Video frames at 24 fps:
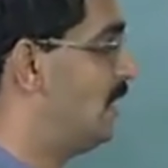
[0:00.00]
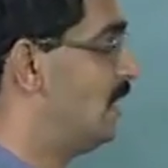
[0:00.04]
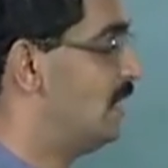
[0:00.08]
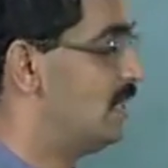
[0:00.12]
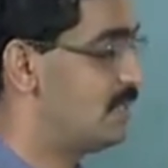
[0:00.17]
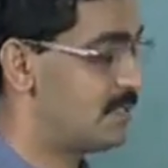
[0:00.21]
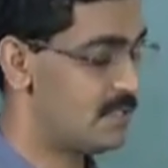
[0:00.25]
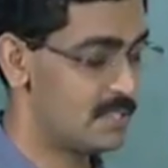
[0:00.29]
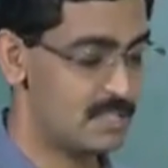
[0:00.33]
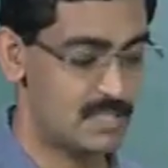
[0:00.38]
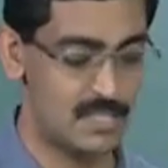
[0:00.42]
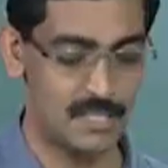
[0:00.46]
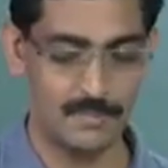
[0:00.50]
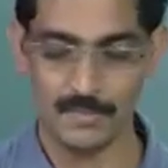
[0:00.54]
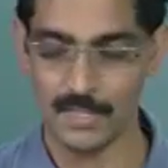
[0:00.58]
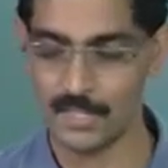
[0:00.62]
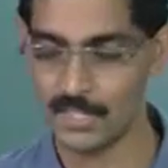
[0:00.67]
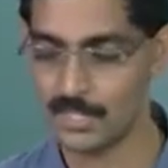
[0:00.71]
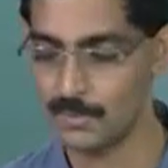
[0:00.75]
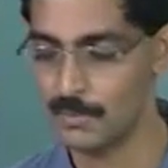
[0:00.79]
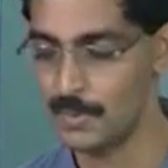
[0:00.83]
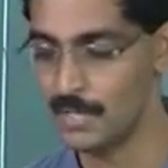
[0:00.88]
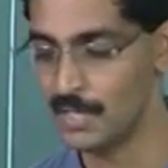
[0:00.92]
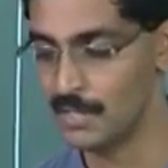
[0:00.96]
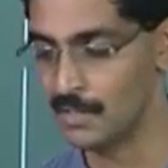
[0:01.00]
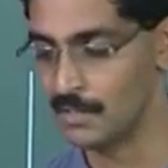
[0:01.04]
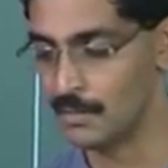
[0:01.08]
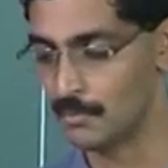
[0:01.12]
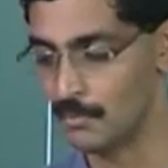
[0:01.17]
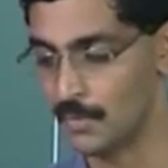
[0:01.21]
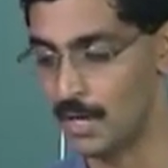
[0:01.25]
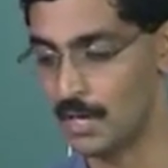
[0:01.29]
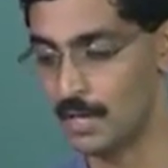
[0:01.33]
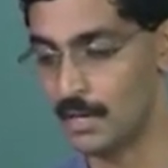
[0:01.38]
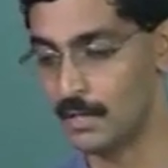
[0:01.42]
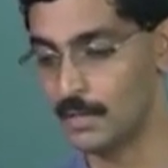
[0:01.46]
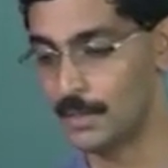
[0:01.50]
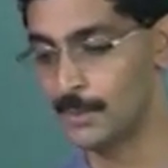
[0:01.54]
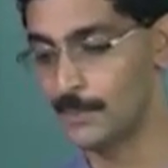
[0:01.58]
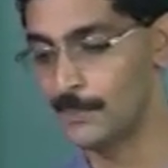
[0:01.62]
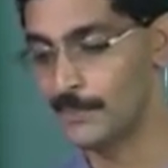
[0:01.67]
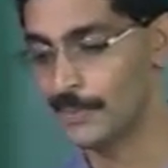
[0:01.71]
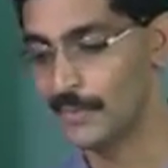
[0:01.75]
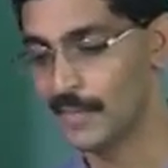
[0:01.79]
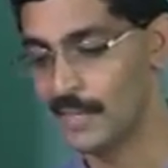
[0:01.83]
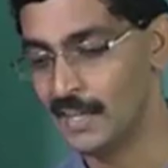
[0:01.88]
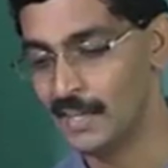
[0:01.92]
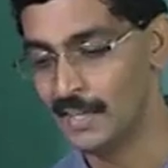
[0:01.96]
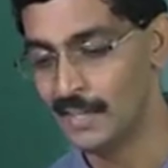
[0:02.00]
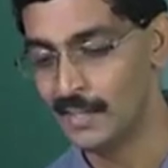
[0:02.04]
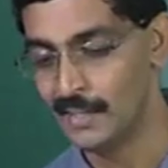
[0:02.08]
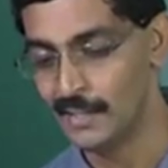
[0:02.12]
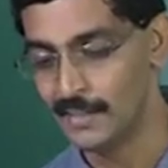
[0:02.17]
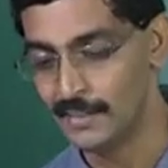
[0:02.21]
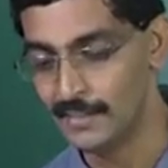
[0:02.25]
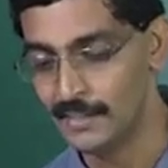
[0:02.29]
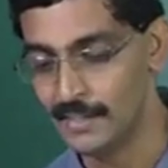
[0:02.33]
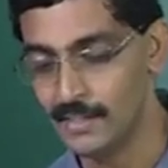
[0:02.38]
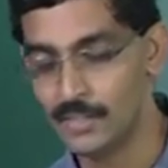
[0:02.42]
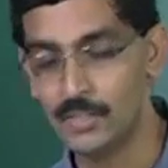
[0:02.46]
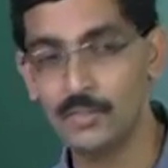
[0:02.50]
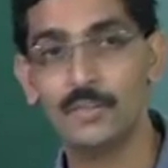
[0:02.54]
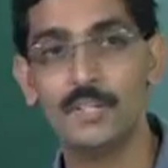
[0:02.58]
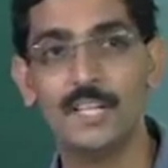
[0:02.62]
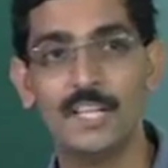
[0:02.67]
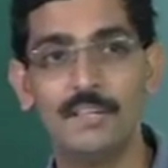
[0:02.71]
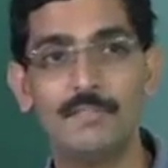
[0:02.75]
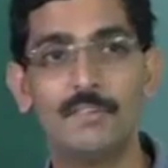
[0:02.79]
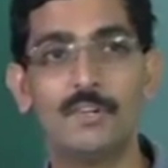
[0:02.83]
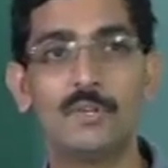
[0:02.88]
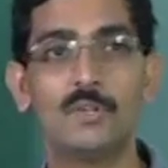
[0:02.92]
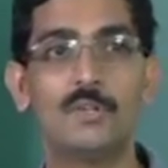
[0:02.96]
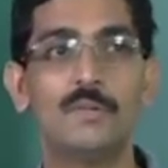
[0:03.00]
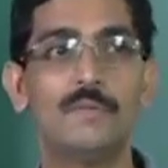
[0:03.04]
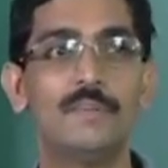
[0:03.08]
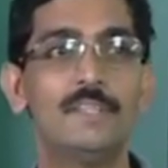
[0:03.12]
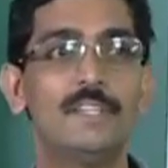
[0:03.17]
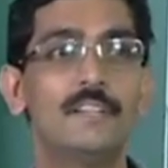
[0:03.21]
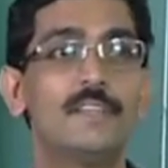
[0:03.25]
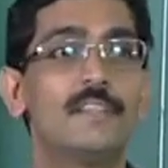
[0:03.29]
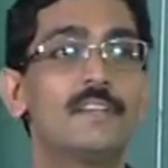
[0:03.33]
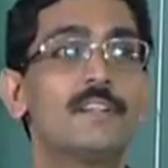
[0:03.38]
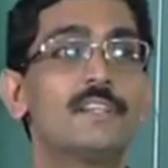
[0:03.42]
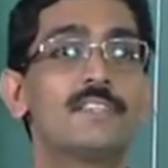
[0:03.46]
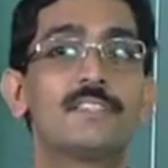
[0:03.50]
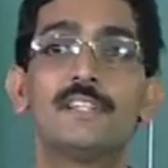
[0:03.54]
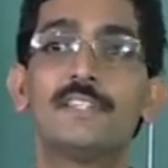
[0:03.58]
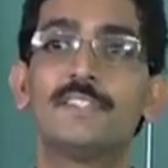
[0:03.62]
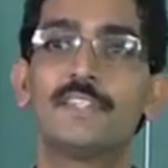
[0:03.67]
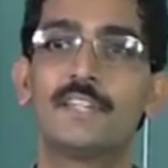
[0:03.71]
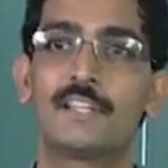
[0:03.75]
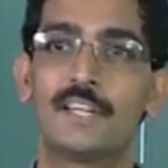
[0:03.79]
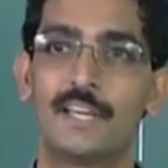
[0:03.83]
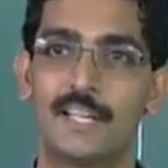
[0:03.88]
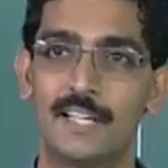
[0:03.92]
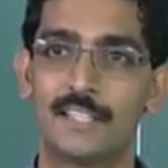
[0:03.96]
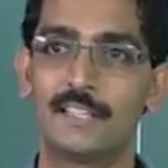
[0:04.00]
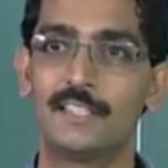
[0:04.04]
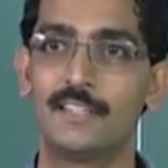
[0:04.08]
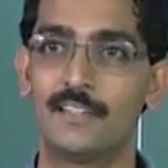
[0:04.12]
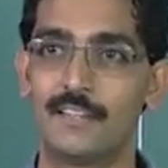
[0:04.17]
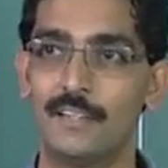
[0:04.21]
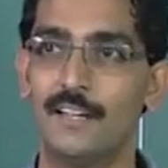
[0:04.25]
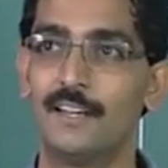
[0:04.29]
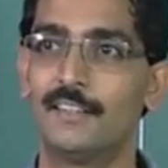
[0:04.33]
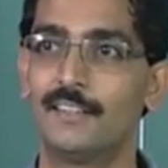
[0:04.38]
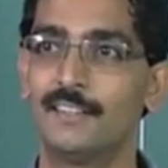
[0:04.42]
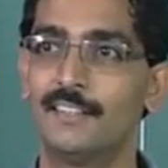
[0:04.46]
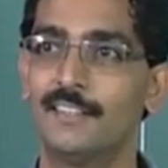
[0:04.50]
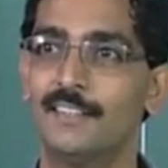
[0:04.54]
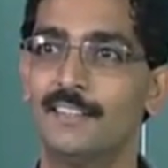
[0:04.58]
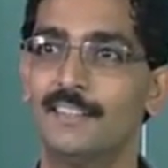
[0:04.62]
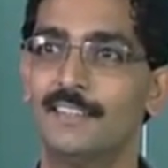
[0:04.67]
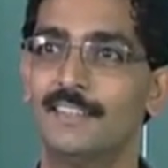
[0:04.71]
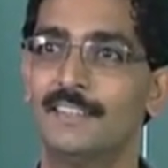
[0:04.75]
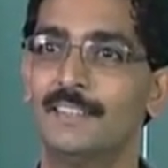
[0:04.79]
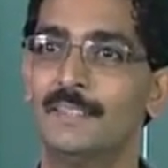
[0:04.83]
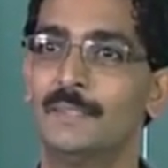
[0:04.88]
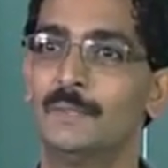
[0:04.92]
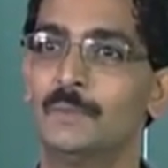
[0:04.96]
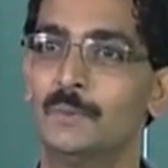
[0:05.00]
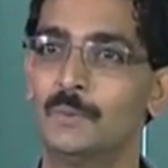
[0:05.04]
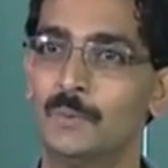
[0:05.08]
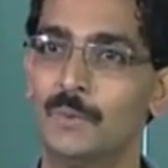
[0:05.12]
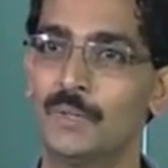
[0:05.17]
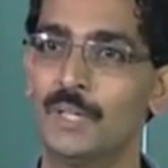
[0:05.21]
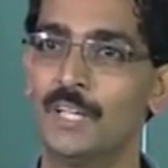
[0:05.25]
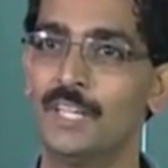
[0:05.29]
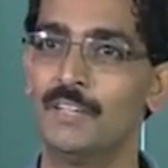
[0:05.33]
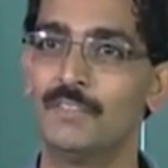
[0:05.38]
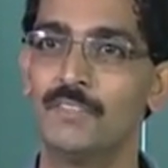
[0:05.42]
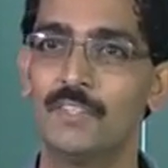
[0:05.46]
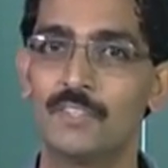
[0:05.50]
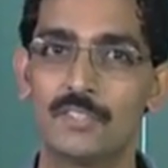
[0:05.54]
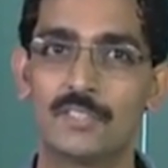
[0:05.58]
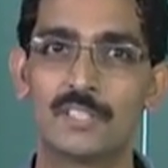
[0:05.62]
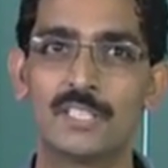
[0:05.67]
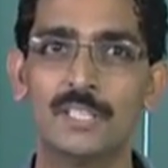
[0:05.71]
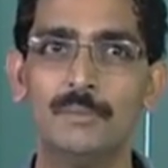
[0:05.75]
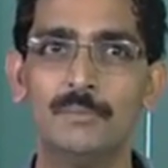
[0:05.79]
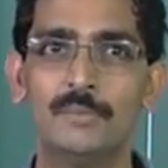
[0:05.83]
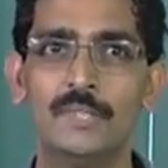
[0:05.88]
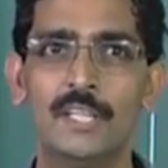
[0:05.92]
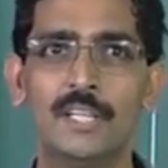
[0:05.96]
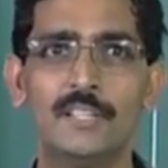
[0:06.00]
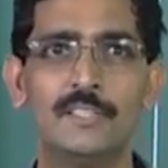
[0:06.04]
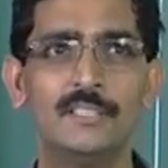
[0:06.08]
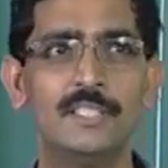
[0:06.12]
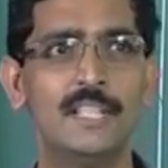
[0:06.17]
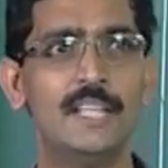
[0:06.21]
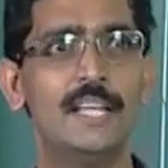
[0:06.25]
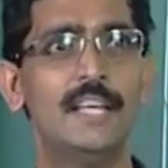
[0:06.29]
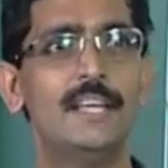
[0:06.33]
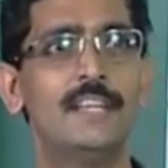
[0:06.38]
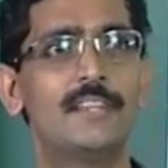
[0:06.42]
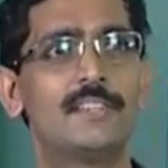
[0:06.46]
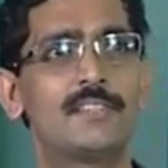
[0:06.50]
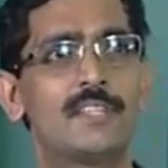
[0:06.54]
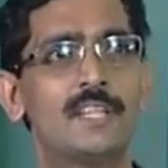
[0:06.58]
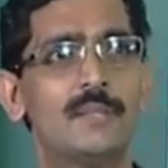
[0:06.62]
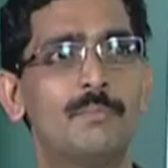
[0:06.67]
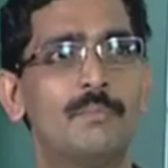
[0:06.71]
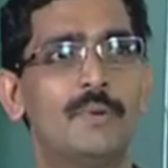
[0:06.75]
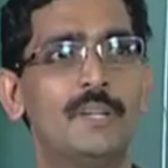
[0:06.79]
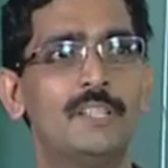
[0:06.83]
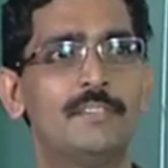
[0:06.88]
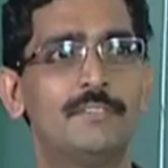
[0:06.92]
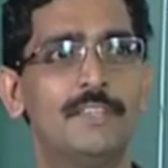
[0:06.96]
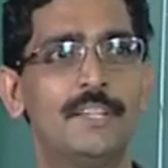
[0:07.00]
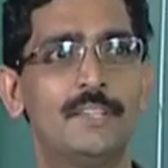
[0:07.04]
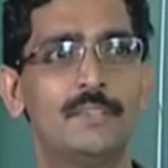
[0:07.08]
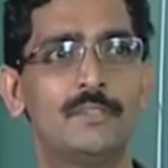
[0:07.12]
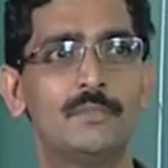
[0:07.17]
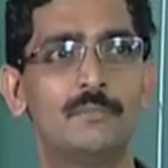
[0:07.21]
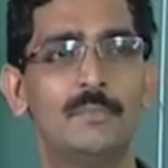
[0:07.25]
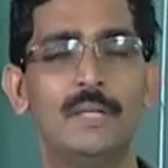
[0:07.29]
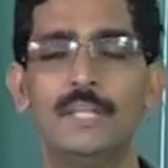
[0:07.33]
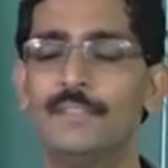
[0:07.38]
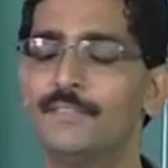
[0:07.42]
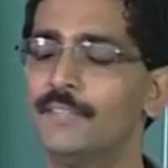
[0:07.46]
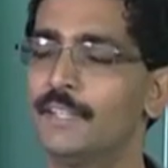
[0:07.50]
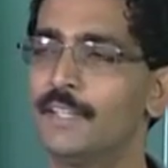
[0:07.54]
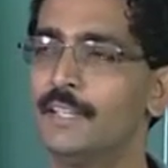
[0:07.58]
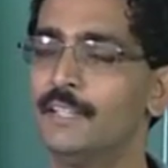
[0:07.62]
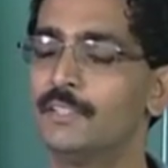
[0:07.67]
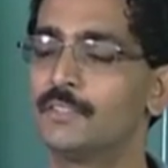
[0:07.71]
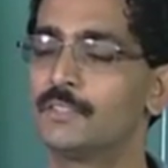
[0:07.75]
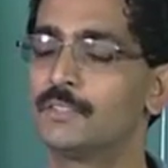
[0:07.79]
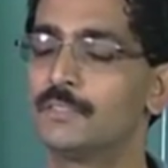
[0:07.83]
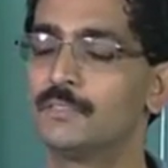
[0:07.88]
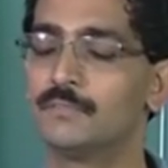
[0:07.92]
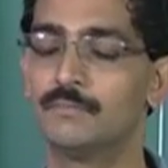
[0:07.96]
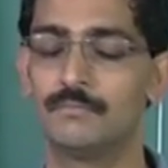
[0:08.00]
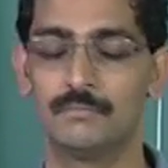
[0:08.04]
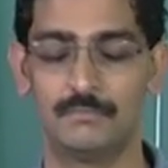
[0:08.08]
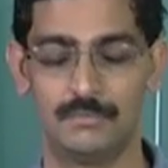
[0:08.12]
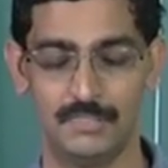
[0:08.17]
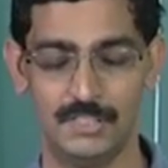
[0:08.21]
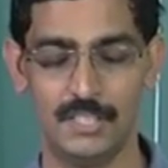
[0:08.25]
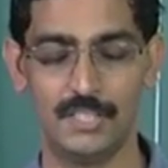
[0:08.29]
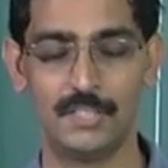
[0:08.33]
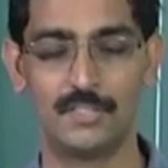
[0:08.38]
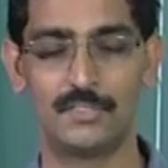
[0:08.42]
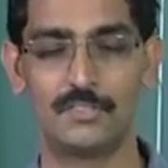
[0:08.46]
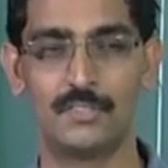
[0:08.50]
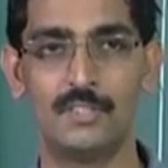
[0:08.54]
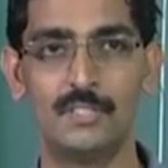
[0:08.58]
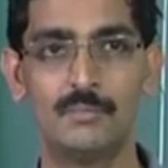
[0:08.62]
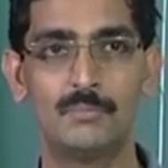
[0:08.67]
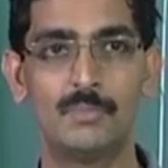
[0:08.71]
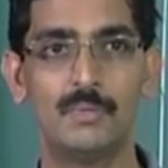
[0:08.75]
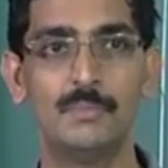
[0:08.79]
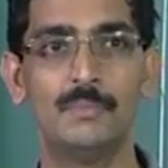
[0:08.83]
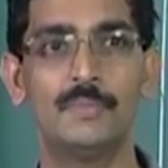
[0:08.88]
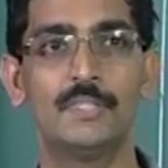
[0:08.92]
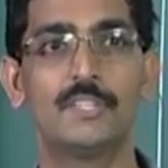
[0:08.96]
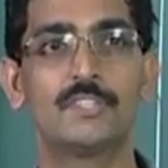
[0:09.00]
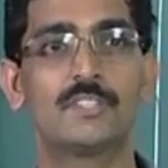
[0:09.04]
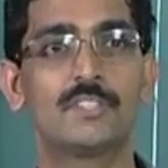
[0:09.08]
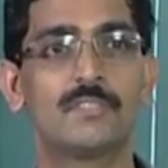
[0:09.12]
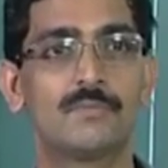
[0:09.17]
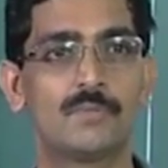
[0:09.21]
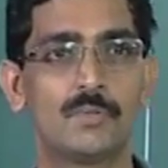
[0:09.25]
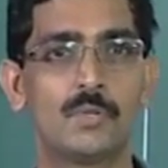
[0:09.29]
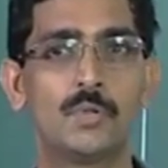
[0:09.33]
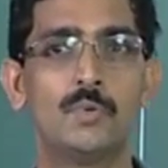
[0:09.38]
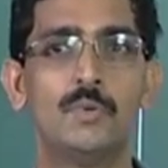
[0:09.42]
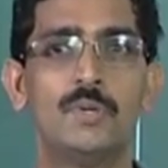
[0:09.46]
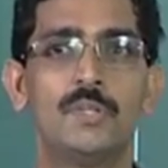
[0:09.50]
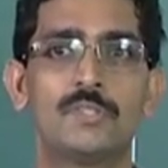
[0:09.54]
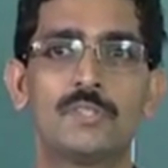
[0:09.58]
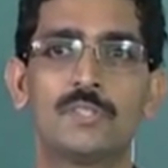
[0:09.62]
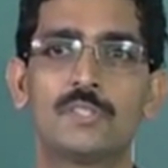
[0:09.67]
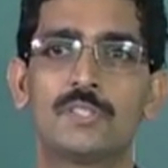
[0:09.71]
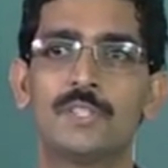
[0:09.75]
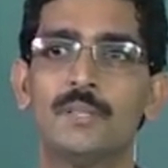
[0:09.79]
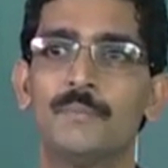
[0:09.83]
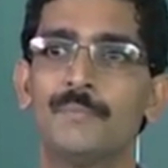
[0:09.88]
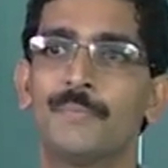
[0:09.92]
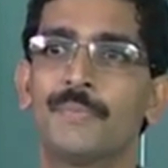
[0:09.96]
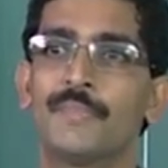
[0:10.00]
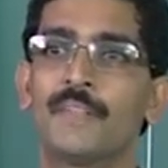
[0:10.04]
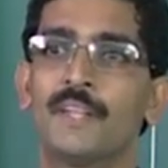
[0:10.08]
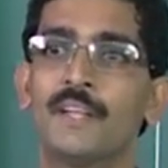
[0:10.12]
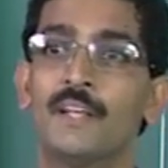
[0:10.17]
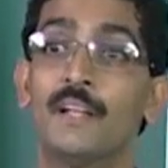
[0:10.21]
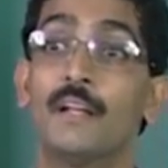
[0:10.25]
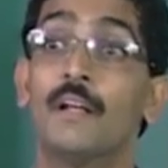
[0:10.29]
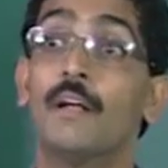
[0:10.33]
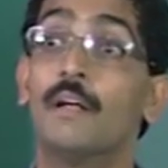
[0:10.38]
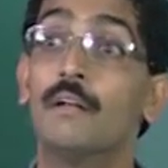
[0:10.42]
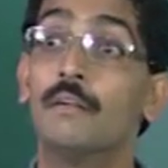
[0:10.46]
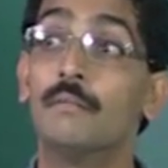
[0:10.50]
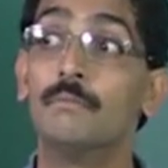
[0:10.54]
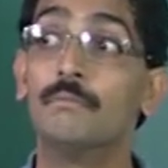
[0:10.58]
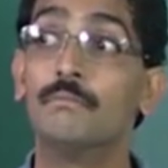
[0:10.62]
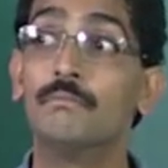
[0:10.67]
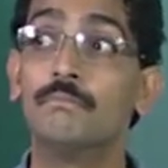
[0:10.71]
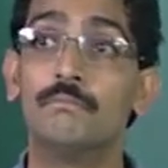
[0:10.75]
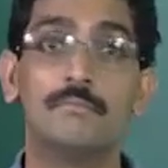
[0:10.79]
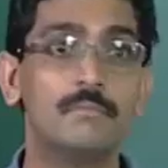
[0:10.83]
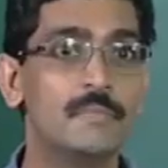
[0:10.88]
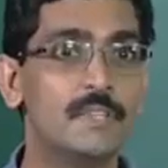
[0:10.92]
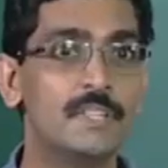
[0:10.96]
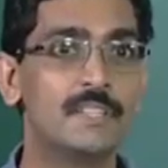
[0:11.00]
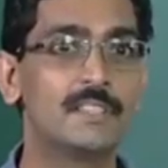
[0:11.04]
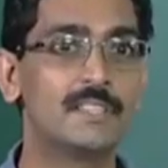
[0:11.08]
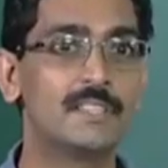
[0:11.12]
system that is being modeled, then you will never know whether the results are correct or not. Okay, if your system says delay is 3.52 milliseconds, here is an implementation of the queuing system, did